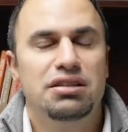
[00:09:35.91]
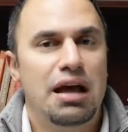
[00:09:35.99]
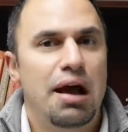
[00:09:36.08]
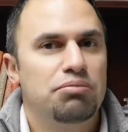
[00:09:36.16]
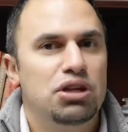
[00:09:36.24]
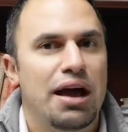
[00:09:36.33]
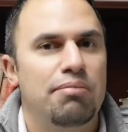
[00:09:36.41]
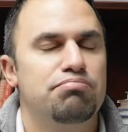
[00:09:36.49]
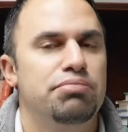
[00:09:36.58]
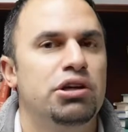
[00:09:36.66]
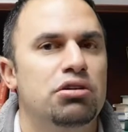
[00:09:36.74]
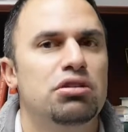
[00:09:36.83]
I'm
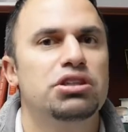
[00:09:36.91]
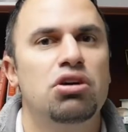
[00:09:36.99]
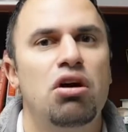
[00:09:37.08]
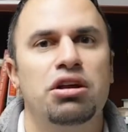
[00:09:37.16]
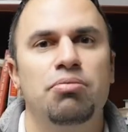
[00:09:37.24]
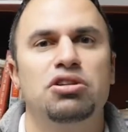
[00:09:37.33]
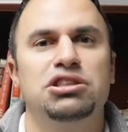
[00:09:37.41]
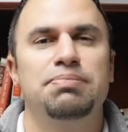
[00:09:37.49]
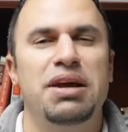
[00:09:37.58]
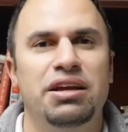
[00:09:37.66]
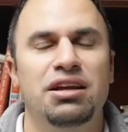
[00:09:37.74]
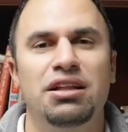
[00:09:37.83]
purely talking about
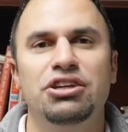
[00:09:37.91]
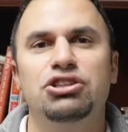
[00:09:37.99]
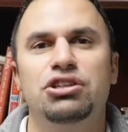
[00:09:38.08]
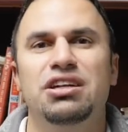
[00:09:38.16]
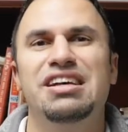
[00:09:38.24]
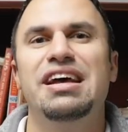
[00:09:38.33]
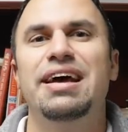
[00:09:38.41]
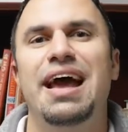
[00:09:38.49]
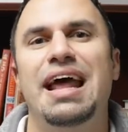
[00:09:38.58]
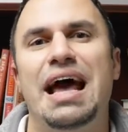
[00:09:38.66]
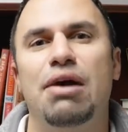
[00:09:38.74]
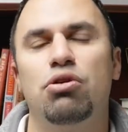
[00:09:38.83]
speculation,
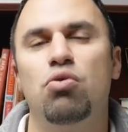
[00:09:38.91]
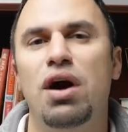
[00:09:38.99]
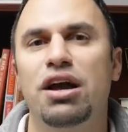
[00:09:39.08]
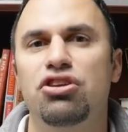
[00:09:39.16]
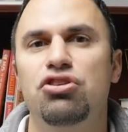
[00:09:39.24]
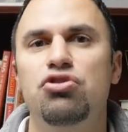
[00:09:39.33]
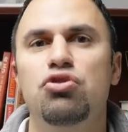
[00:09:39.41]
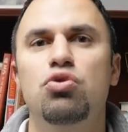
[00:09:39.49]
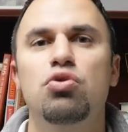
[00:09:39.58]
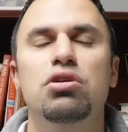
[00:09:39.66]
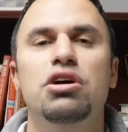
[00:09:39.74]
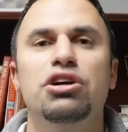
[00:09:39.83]
and I would want
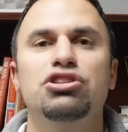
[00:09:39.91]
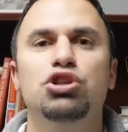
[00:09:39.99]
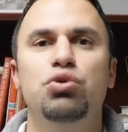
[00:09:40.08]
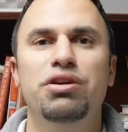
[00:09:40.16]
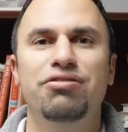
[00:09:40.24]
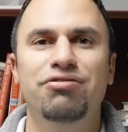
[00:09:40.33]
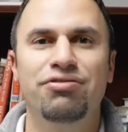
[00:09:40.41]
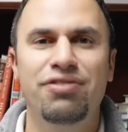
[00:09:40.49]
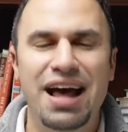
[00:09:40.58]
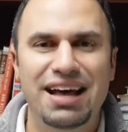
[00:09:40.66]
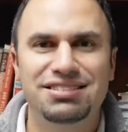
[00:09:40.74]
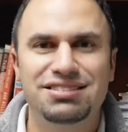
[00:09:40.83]
you to
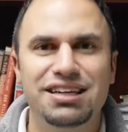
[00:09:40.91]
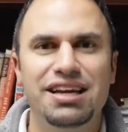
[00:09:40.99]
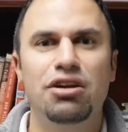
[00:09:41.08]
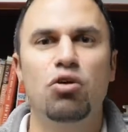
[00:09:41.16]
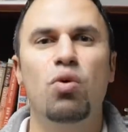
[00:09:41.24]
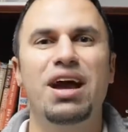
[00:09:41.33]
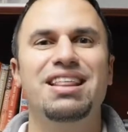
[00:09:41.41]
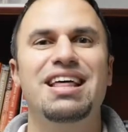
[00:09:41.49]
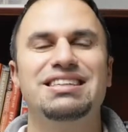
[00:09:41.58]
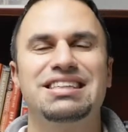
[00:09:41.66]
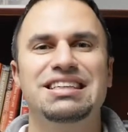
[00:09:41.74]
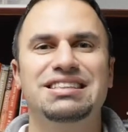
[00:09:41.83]
invest in a way
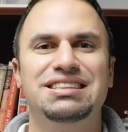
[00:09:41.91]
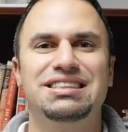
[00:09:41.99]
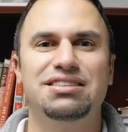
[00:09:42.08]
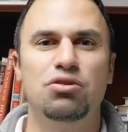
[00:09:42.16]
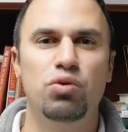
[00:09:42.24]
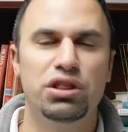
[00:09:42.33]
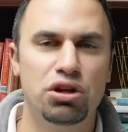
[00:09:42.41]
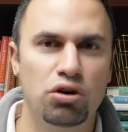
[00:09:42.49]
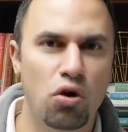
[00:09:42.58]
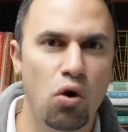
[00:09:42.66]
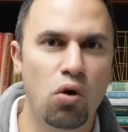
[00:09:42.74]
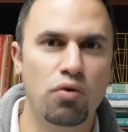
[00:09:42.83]
that's consistent with
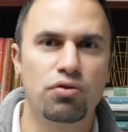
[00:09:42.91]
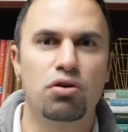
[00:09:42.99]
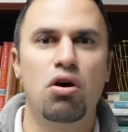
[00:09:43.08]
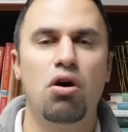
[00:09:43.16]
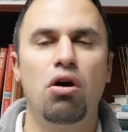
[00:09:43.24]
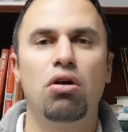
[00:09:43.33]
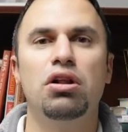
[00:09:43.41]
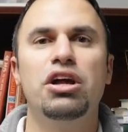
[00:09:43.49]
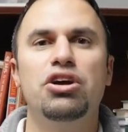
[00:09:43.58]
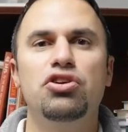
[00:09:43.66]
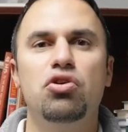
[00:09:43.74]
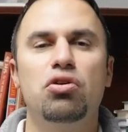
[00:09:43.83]
your overall,
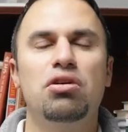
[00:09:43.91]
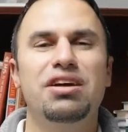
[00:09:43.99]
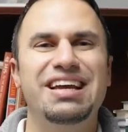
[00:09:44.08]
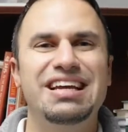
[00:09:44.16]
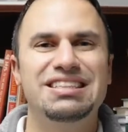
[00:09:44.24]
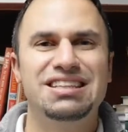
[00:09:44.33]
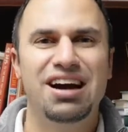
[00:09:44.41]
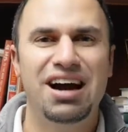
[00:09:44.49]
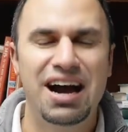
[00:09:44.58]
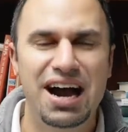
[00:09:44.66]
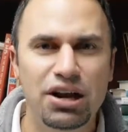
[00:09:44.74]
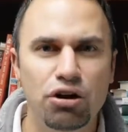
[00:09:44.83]
your
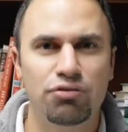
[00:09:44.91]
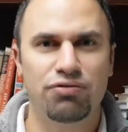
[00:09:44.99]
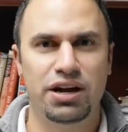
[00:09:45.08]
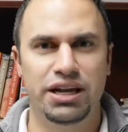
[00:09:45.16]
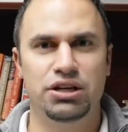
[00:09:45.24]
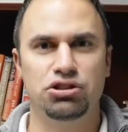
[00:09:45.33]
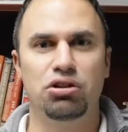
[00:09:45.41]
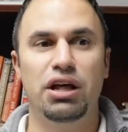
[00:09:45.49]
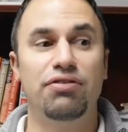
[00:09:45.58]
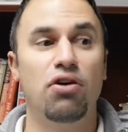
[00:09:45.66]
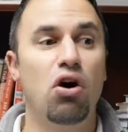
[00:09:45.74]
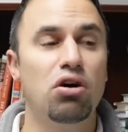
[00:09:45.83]
entire financial
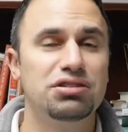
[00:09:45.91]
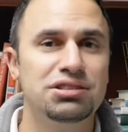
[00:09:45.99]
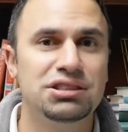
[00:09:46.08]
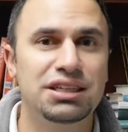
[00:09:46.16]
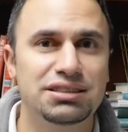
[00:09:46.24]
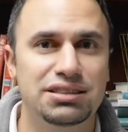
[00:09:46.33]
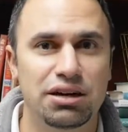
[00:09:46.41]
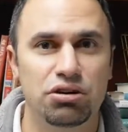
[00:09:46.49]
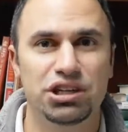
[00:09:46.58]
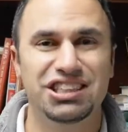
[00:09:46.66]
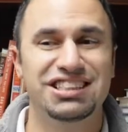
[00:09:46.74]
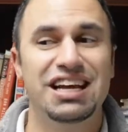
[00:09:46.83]
life, all 6
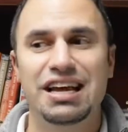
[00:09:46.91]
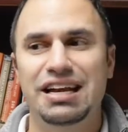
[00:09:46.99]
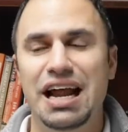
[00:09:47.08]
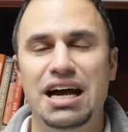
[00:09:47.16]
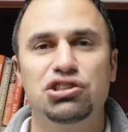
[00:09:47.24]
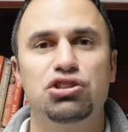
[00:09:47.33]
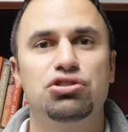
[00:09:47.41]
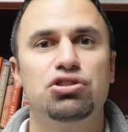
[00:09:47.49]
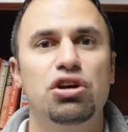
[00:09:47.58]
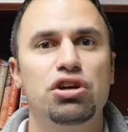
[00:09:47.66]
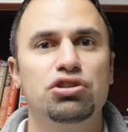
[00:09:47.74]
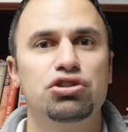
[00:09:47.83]
areas, not just
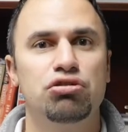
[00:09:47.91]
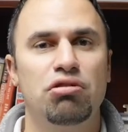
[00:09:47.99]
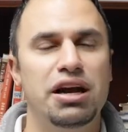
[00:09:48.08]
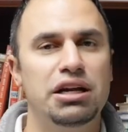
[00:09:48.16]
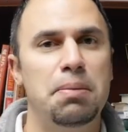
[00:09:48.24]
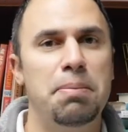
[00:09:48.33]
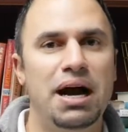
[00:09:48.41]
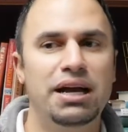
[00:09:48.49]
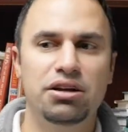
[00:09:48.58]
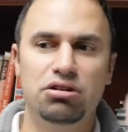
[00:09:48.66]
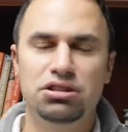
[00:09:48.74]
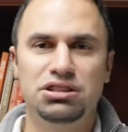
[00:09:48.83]
trying to buy
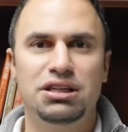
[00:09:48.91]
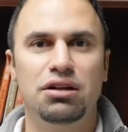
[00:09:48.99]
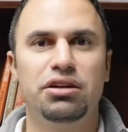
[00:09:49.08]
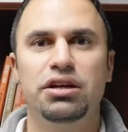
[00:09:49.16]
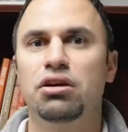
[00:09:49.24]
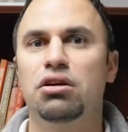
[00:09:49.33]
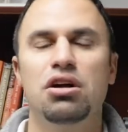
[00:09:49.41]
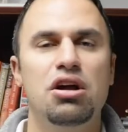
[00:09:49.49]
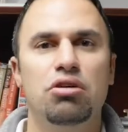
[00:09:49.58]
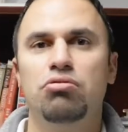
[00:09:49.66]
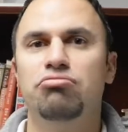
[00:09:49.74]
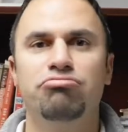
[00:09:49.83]
here and sell here,
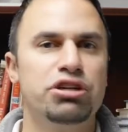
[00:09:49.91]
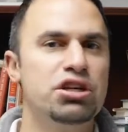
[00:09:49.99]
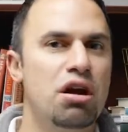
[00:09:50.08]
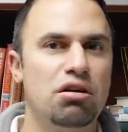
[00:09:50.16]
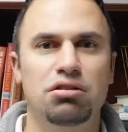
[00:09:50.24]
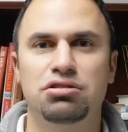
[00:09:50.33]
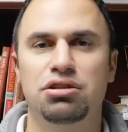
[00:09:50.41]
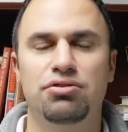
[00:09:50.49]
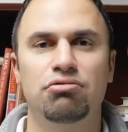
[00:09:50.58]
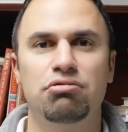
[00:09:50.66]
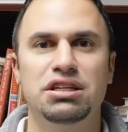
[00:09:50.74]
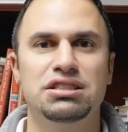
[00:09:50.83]
regardless of
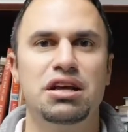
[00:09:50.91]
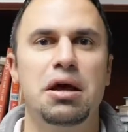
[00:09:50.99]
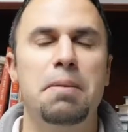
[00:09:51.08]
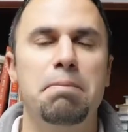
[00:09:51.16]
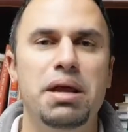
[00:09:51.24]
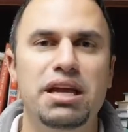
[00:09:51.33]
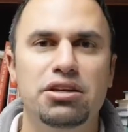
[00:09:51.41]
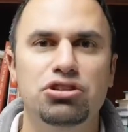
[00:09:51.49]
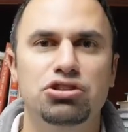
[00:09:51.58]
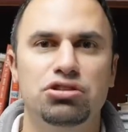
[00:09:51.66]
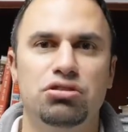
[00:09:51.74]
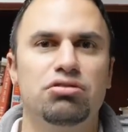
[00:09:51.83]
the risk,
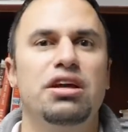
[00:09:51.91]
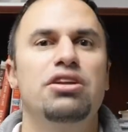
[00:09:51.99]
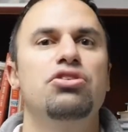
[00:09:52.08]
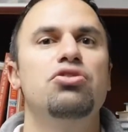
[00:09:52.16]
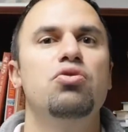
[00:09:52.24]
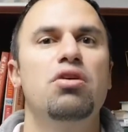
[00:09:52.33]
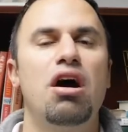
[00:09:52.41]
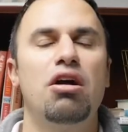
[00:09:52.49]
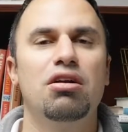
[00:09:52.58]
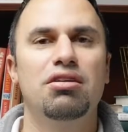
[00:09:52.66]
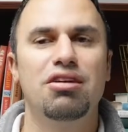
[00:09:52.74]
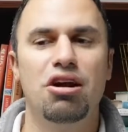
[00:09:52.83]
making sure that you
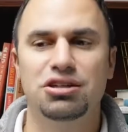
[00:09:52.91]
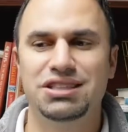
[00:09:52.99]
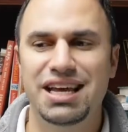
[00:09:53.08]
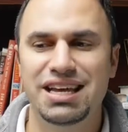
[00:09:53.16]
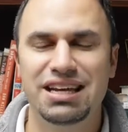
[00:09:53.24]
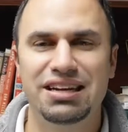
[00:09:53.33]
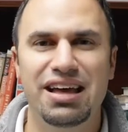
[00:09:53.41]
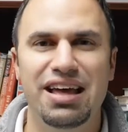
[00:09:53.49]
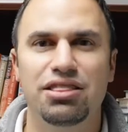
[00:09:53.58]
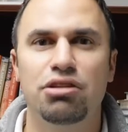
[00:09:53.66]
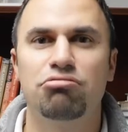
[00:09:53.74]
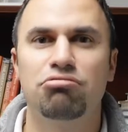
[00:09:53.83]
are taking
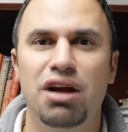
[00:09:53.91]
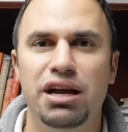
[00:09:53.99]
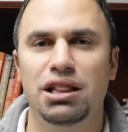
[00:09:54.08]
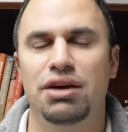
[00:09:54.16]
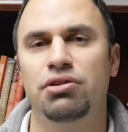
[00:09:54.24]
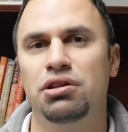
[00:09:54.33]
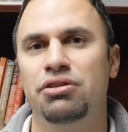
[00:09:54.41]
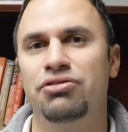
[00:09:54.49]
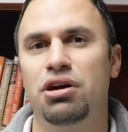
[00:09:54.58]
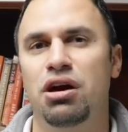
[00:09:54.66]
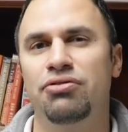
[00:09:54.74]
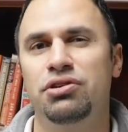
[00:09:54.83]
the right
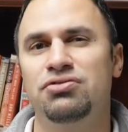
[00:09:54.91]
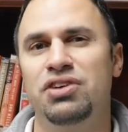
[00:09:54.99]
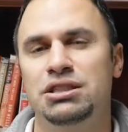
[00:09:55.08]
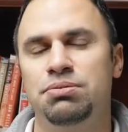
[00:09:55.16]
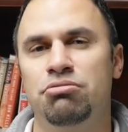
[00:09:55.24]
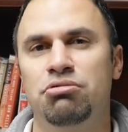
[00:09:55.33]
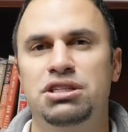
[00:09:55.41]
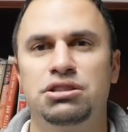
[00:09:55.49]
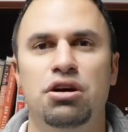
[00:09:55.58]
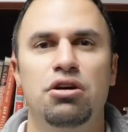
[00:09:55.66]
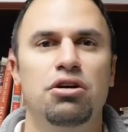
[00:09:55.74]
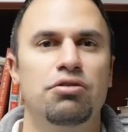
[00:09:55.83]
level of investment
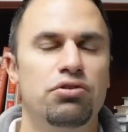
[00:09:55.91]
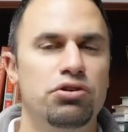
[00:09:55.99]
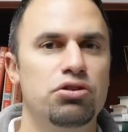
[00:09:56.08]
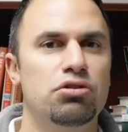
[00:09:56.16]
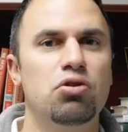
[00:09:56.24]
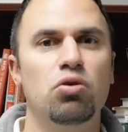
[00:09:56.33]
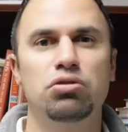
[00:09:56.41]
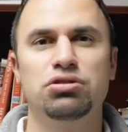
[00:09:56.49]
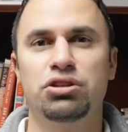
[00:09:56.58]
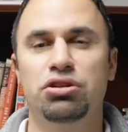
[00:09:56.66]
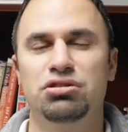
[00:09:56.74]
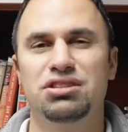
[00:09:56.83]
risk for your
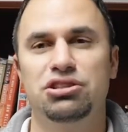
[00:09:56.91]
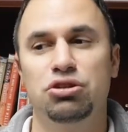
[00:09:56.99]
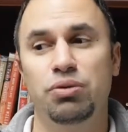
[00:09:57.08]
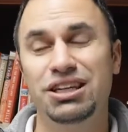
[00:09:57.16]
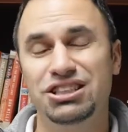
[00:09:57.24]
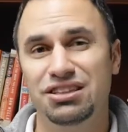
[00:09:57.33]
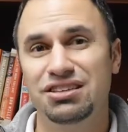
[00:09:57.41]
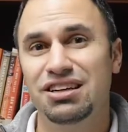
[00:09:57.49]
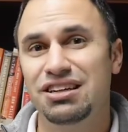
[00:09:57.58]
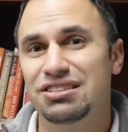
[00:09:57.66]
goals and your situation.